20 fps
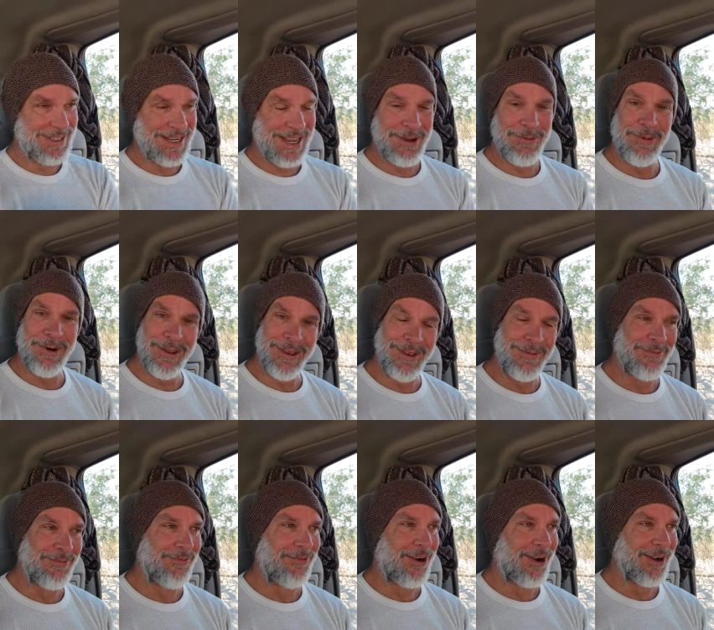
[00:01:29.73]
take one of
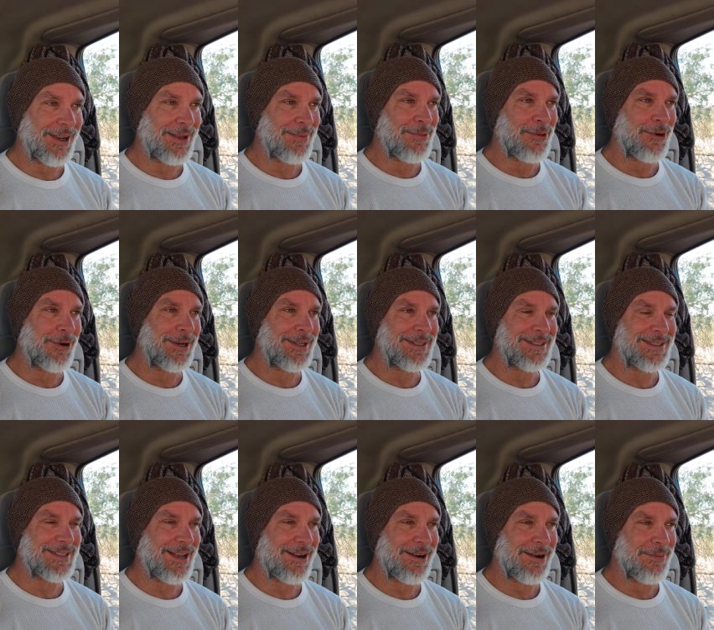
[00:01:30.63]
them foggy
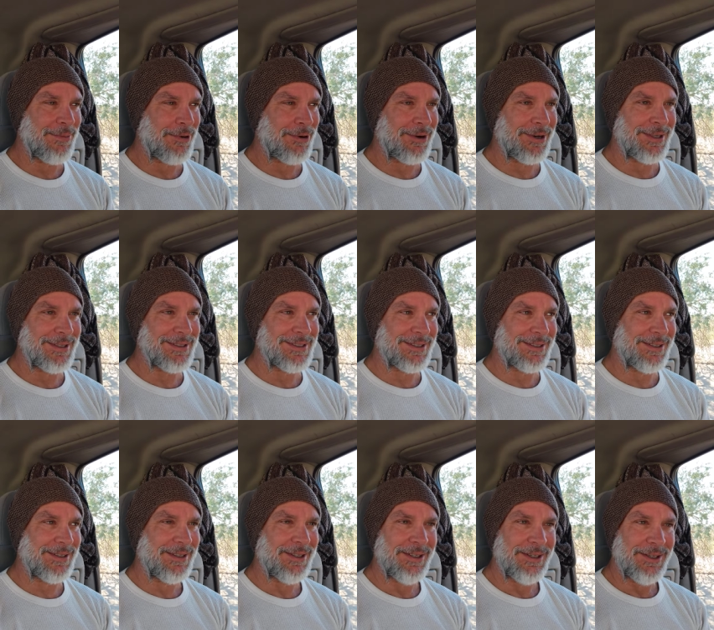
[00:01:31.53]
mornings, Saturday mornings,
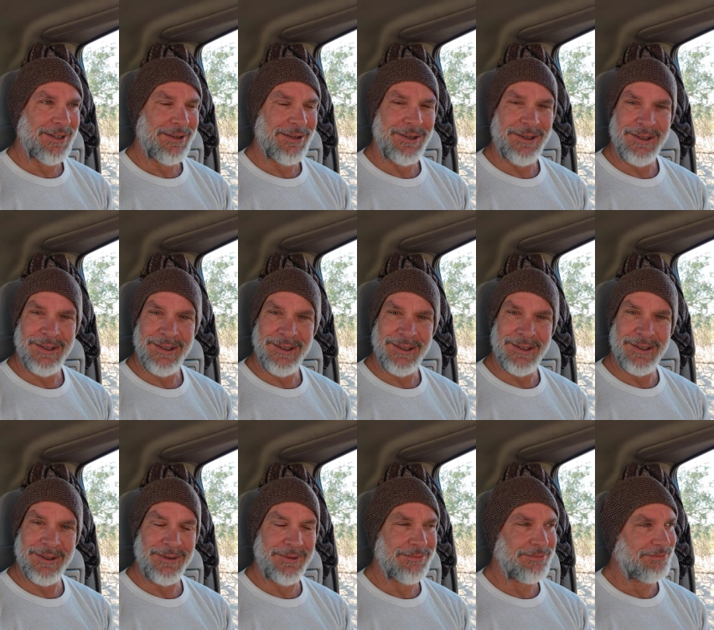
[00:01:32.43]
and,
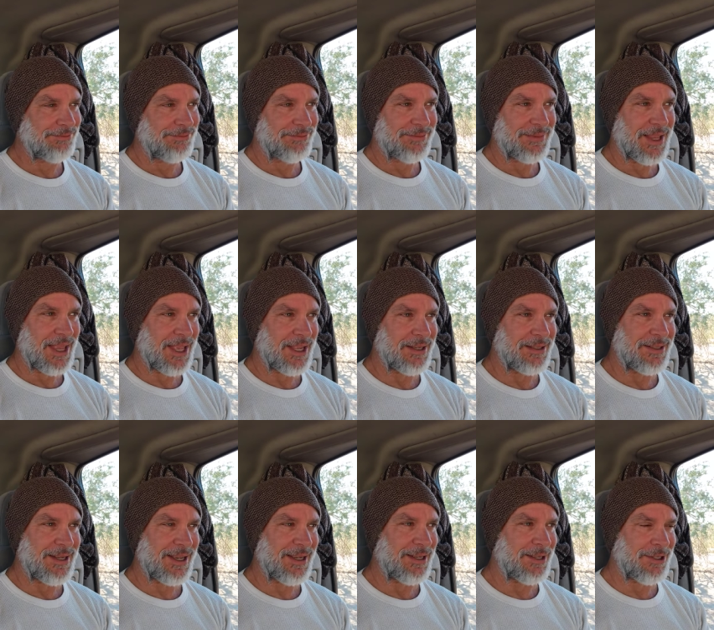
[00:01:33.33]
you know,
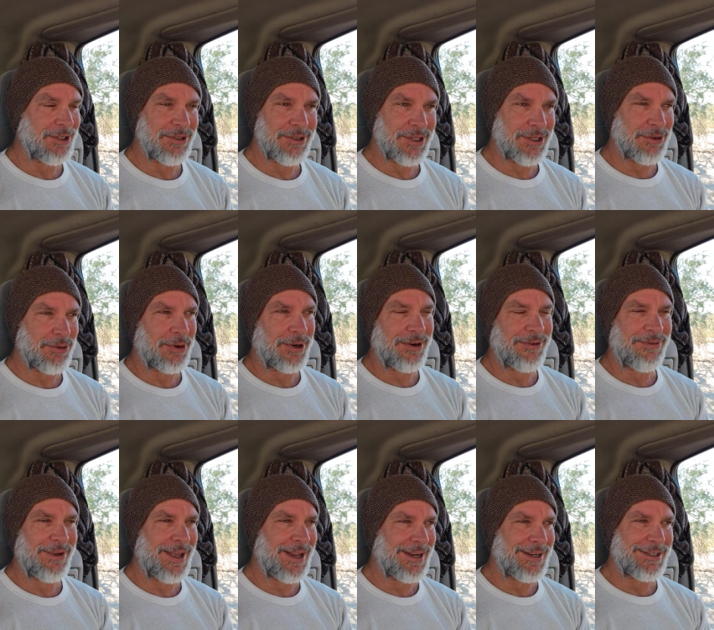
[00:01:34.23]
and use it to our
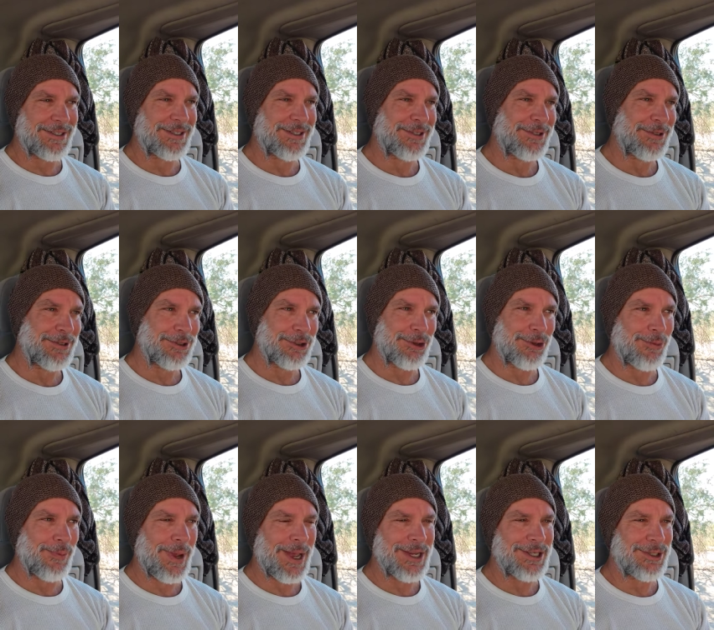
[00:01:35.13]
advantage. So
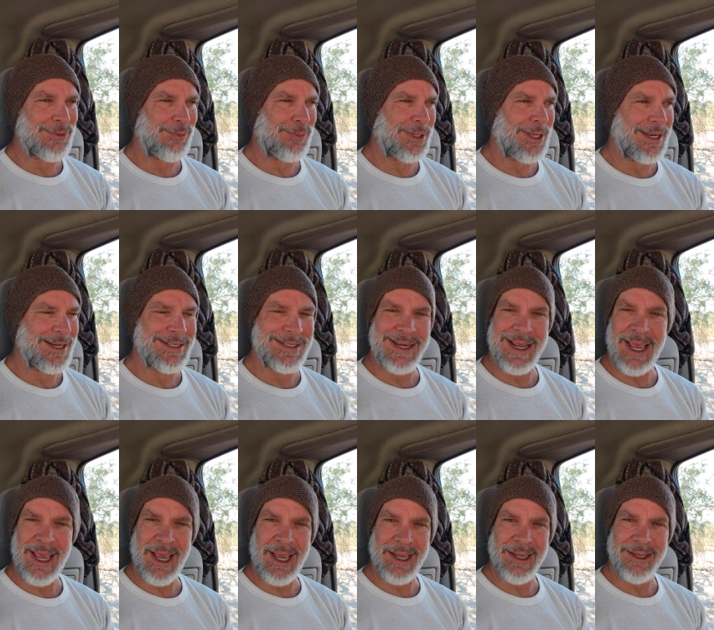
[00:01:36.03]
imagine playing
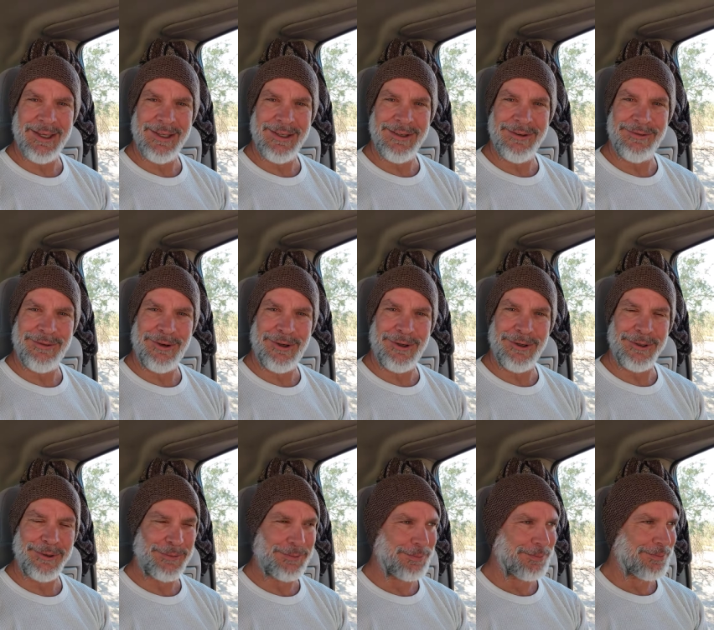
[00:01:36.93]
tag in the fog.
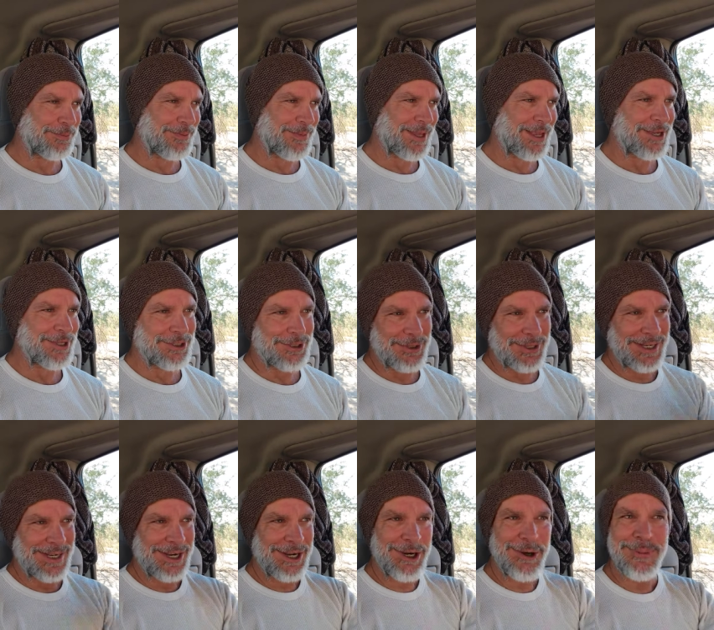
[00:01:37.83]
So you
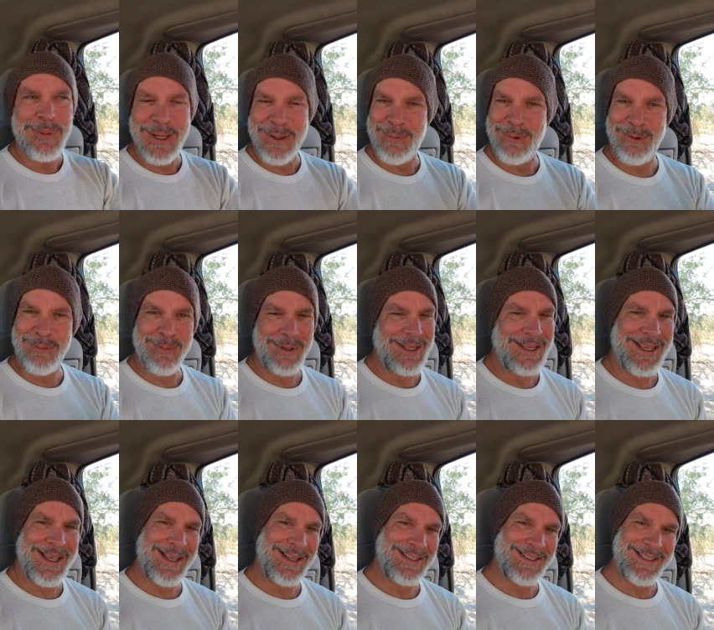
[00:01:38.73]
can hear people, but you
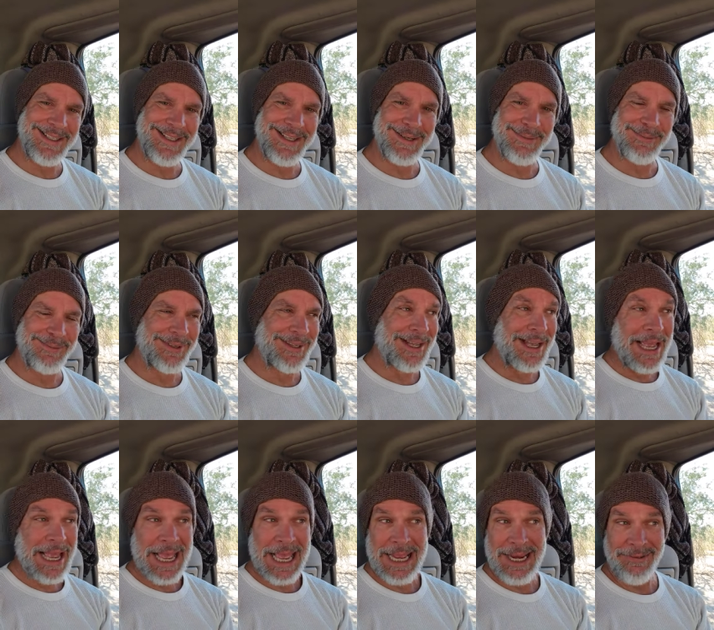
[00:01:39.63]
can't see them.
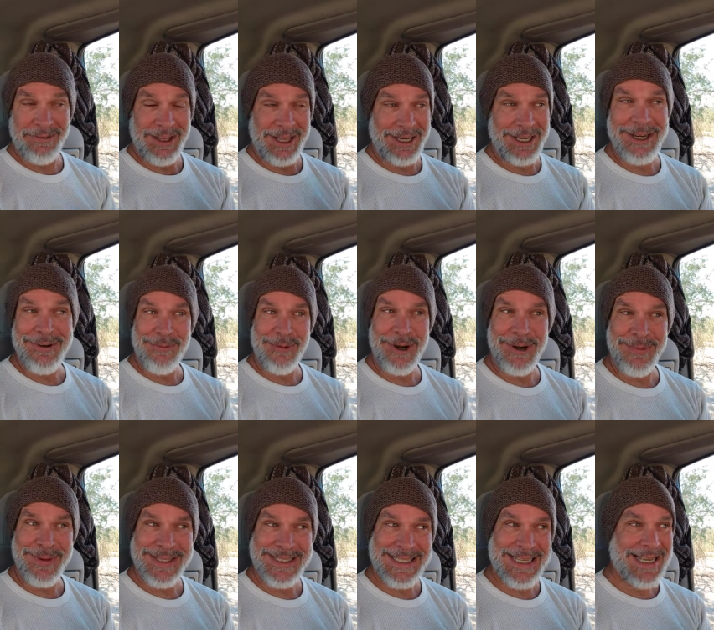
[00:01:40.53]
And if they didn't want
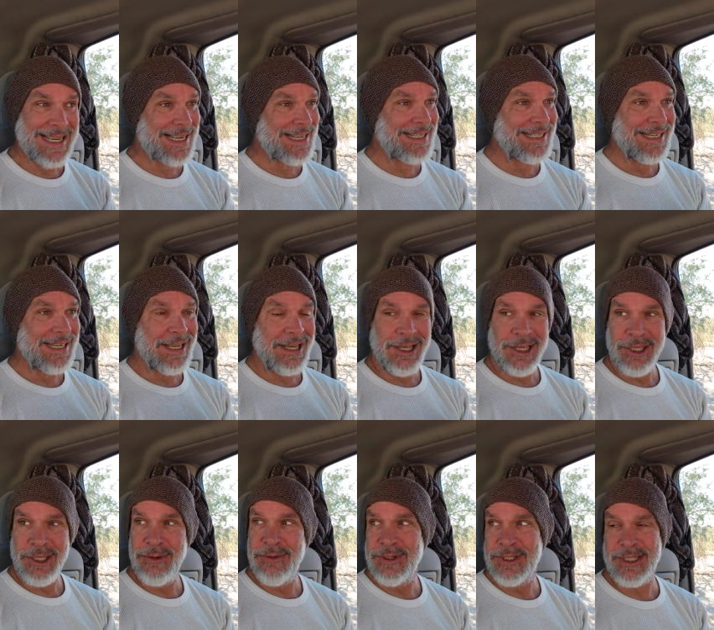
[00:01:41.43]
to be seen,
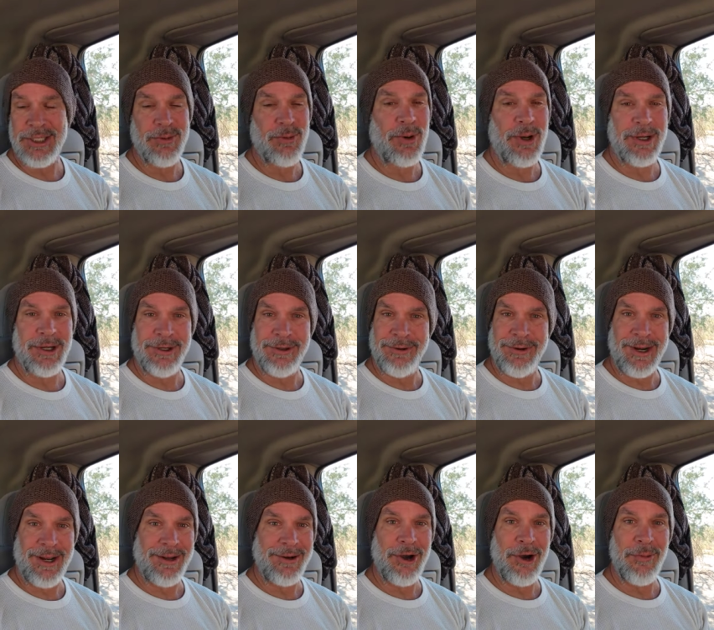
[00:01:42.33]
you were just wandering
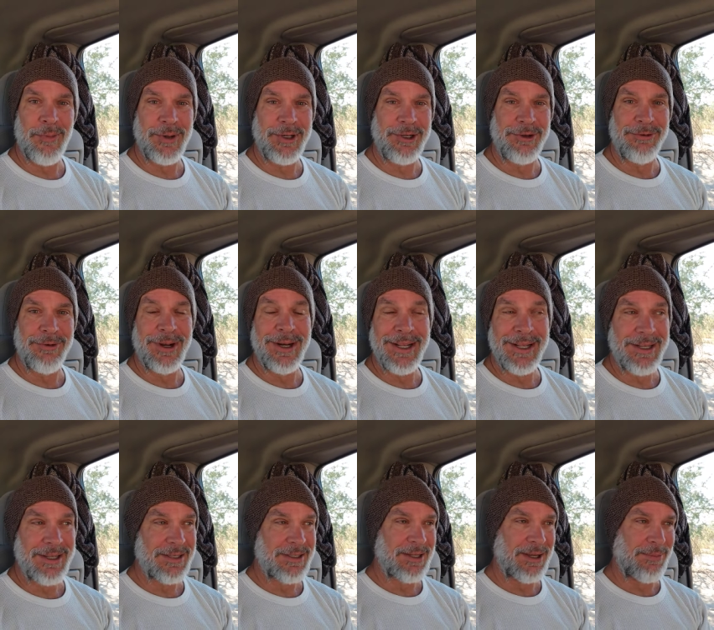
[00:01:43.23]
around hoping you'd run
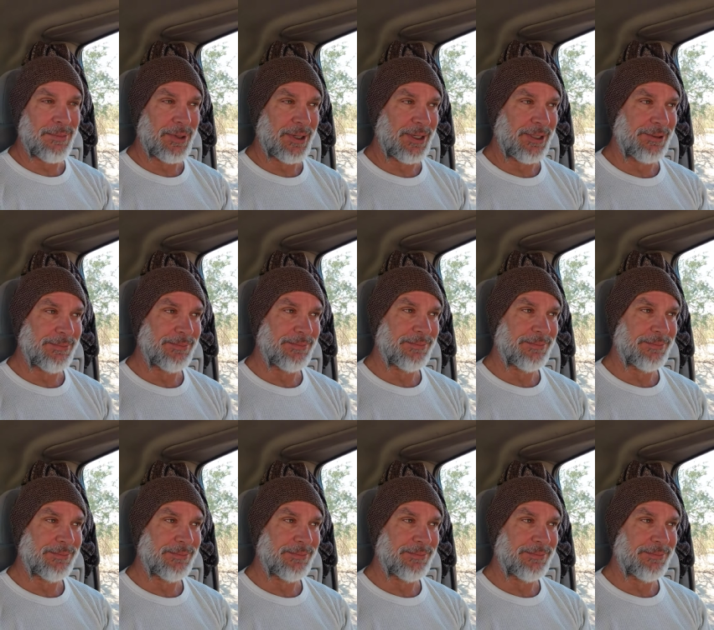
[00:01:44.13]
into somebody.